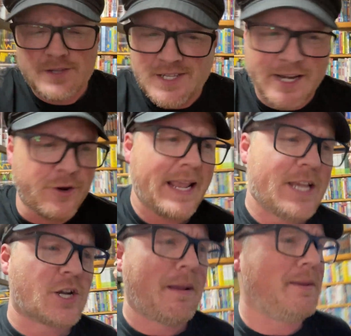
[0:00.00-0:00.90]

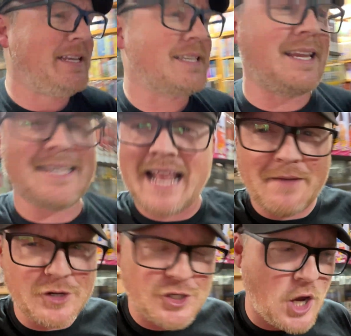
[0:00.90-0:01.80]
series or maybe Disney did have
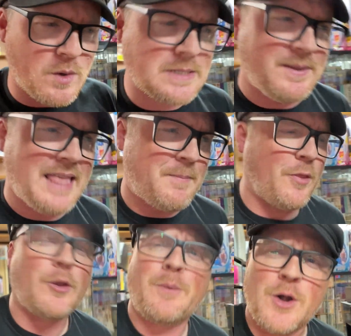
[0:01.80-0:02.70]
a show or something like that, but I
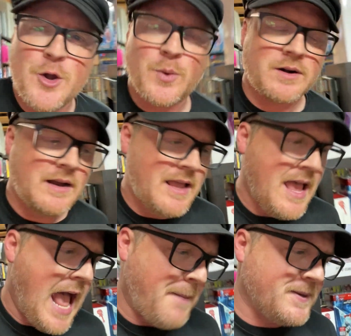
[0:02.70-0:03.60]
thought they were newer
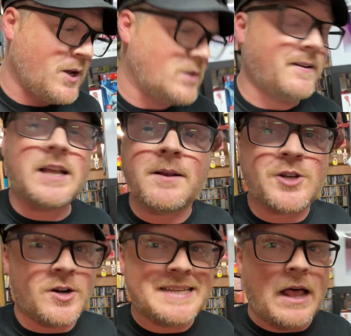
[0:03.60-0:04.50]
episodes. And
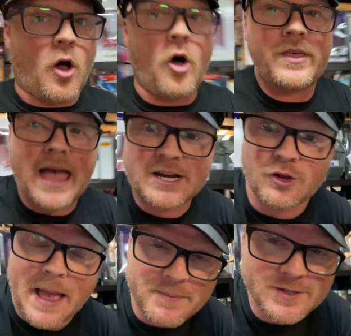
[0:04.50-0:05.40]
turns out all the
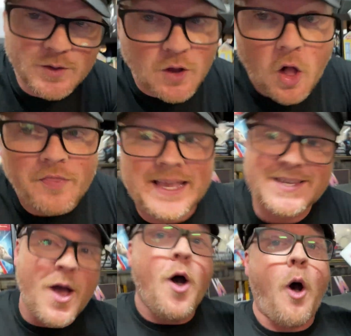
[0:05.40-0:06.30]
actual episodes on these
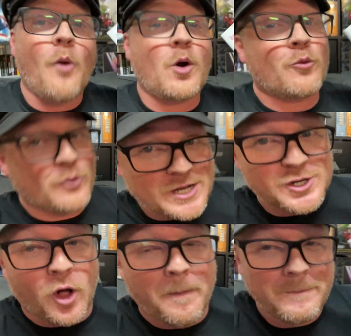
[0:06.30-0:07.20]
are
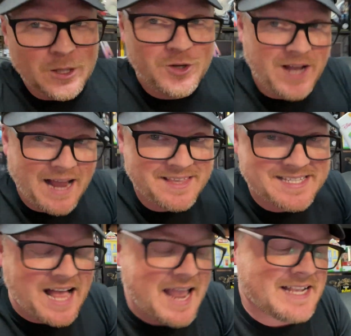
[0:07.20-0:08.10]
original Bill Nye the
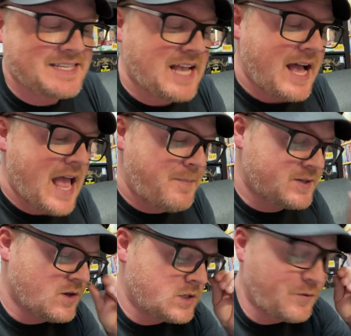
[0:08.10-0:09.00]
Science Guy
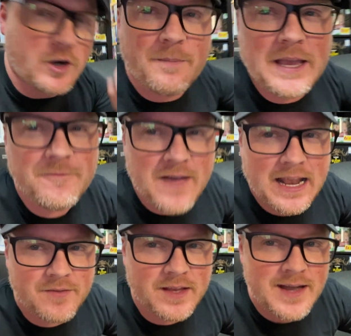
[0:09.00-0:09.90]
episodes. If you're a big fan
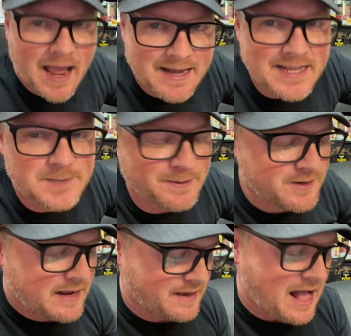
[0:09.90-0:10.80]
of the 90s Bill
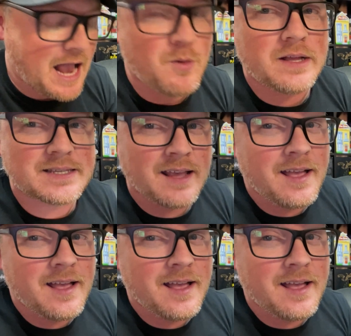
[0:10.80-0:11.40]
Nye like I was,